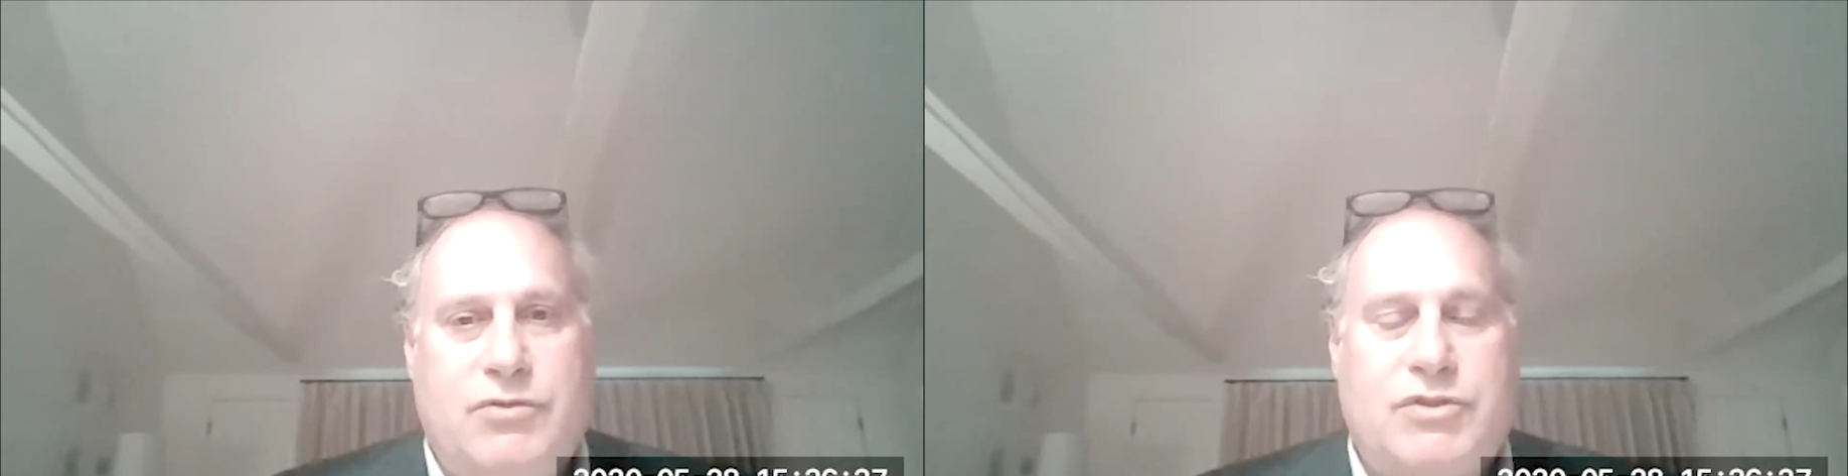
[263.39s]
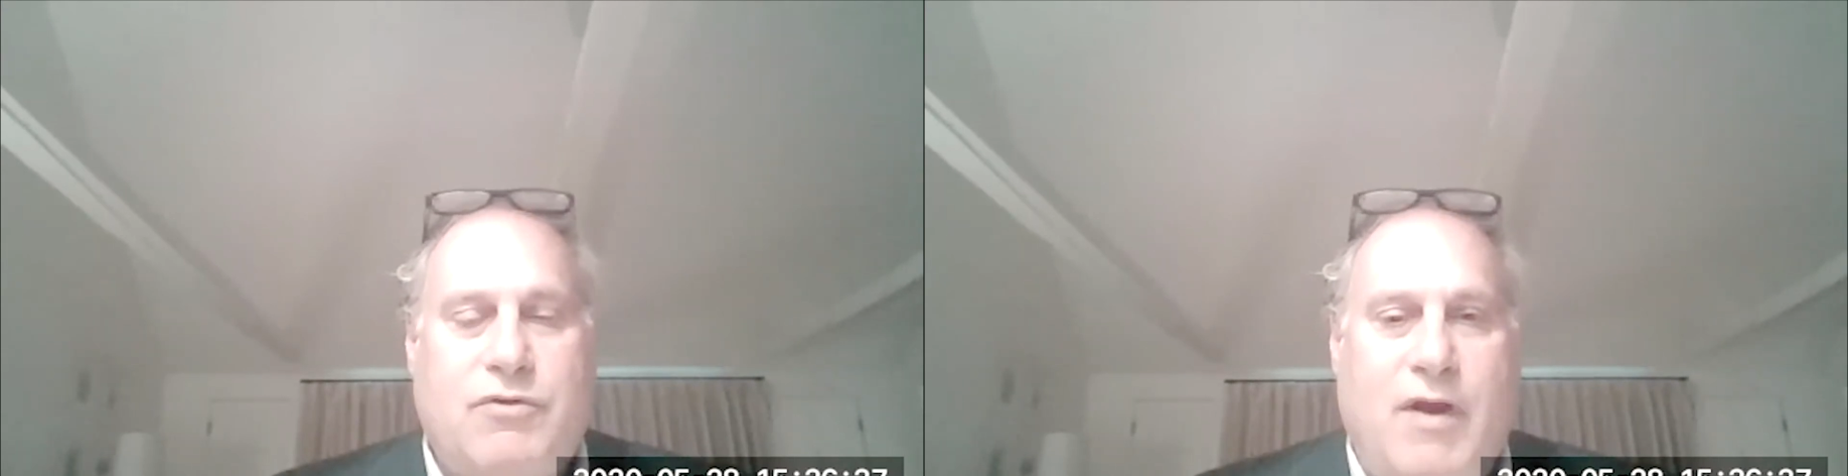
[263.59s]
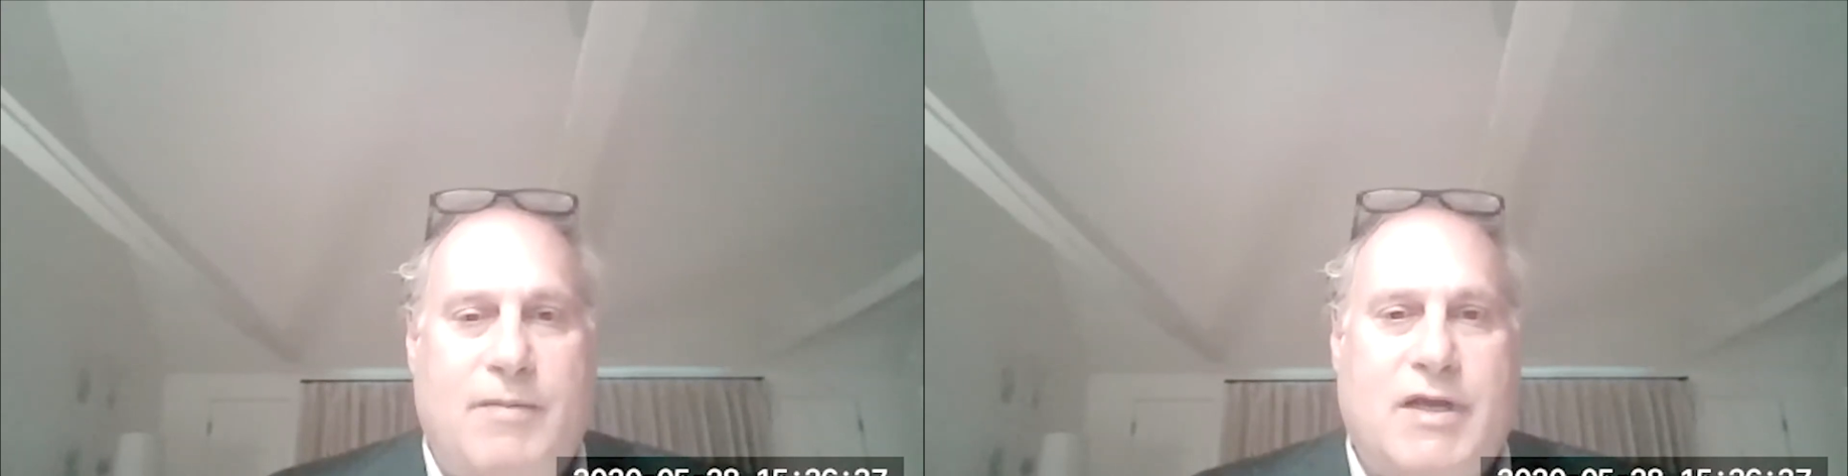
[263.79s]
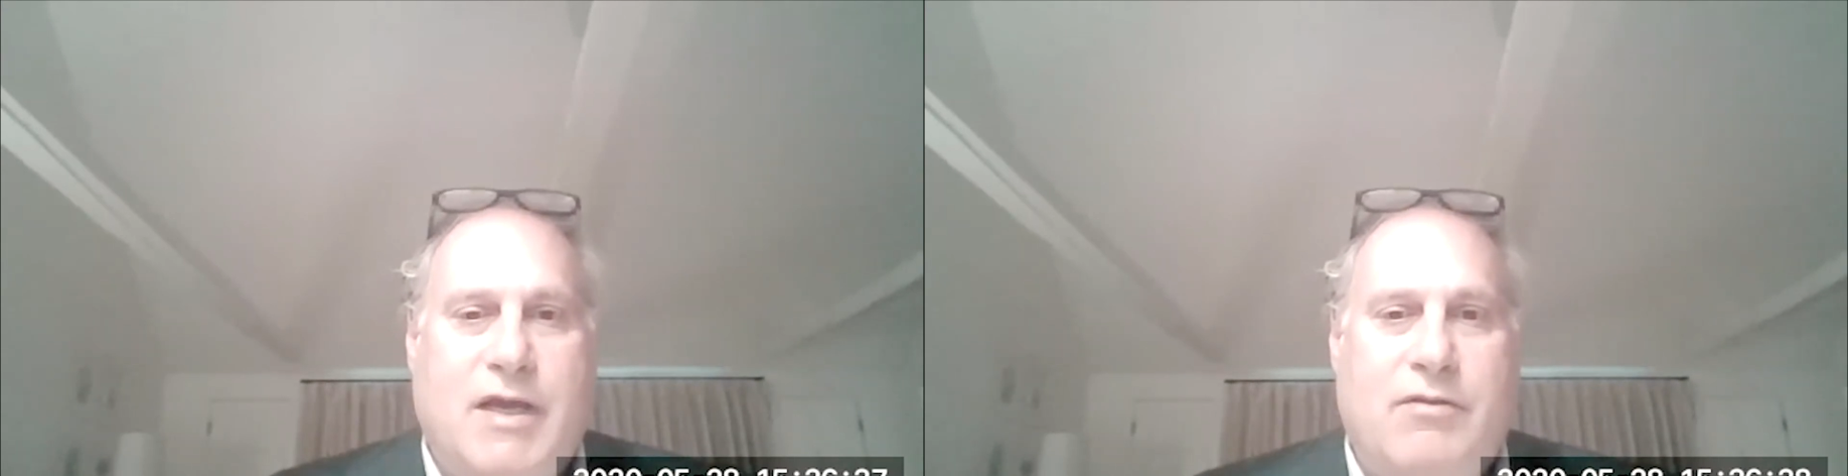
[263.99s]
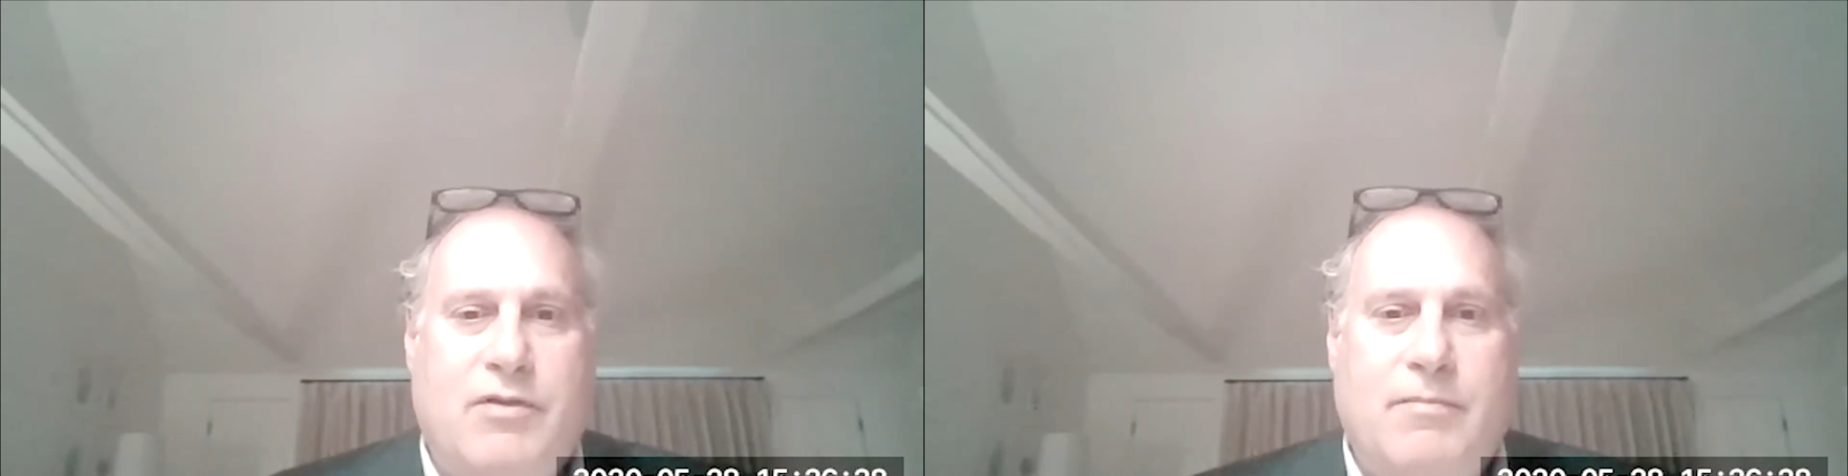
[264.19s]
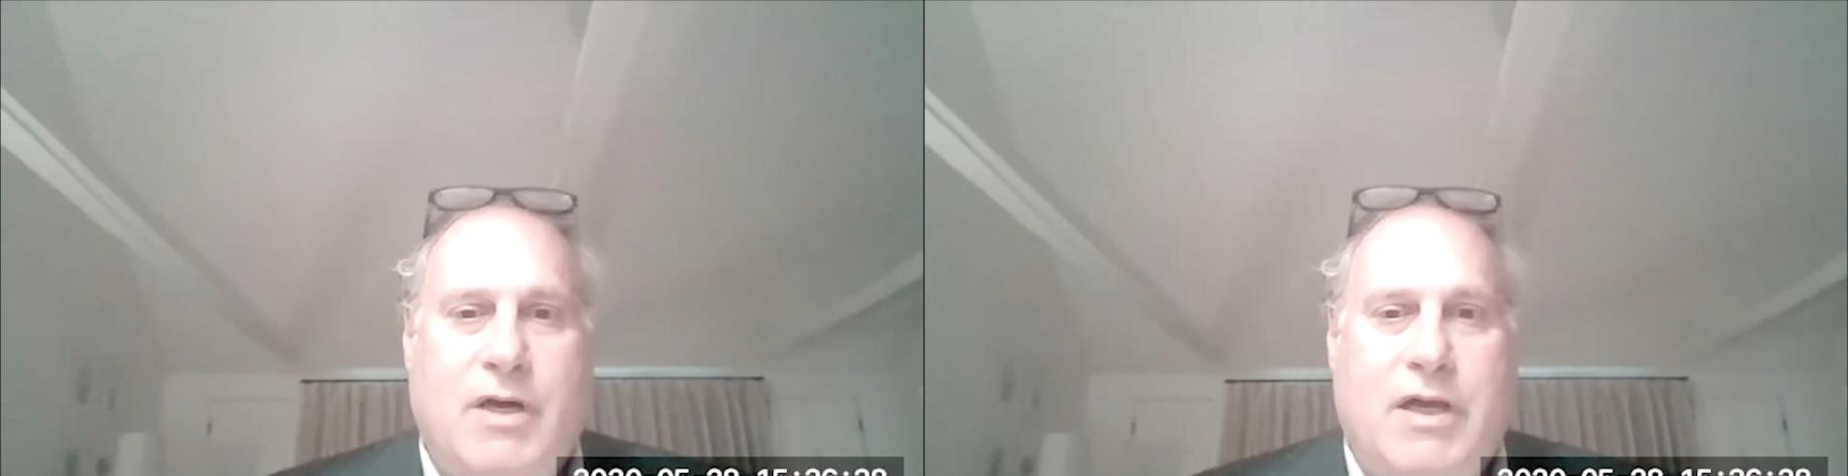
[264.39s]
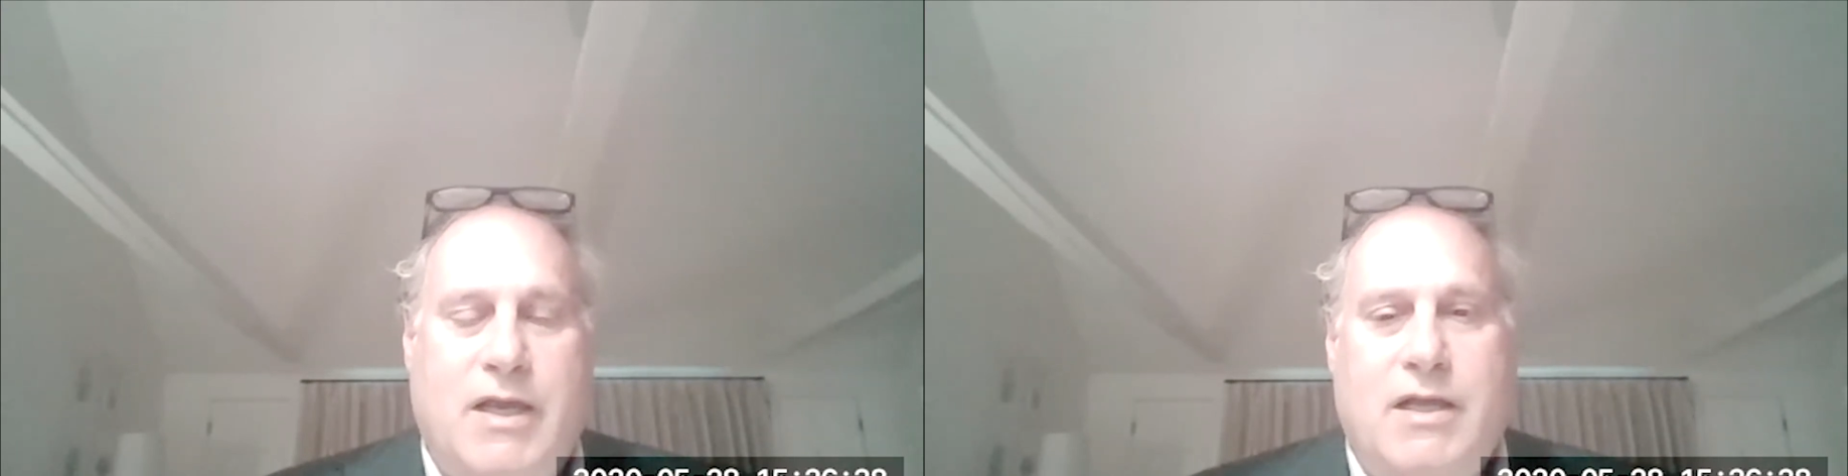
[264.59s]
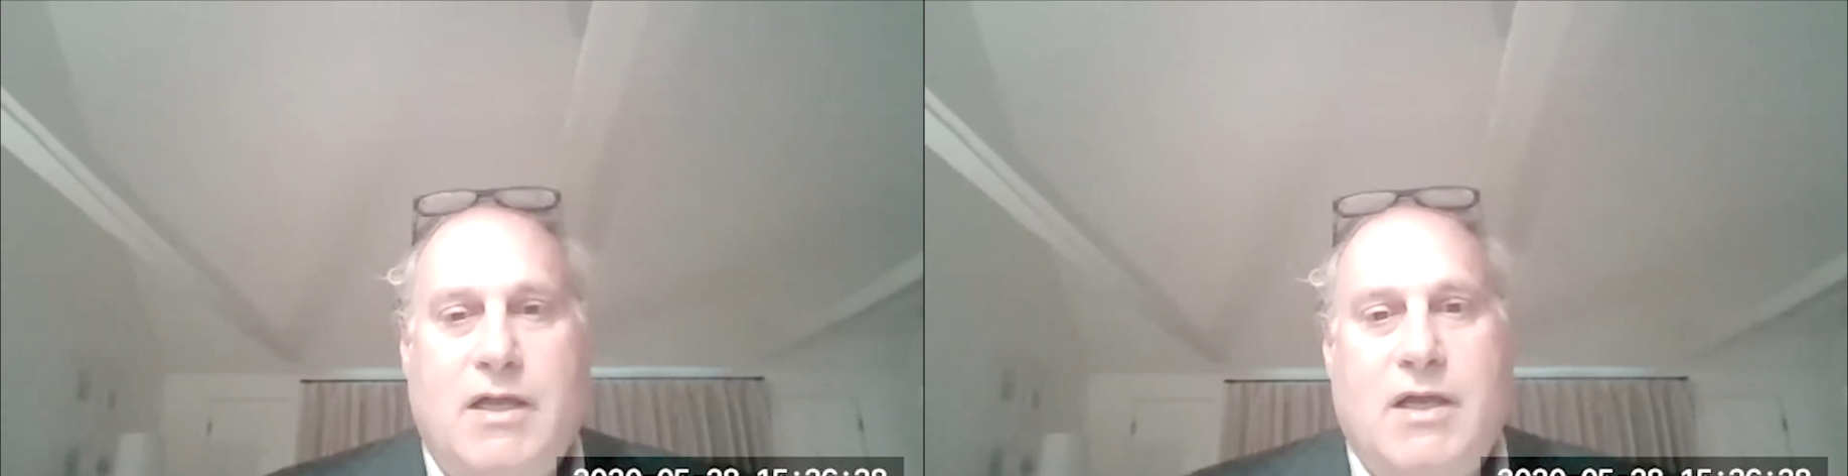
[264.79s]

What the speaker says: scrape together the money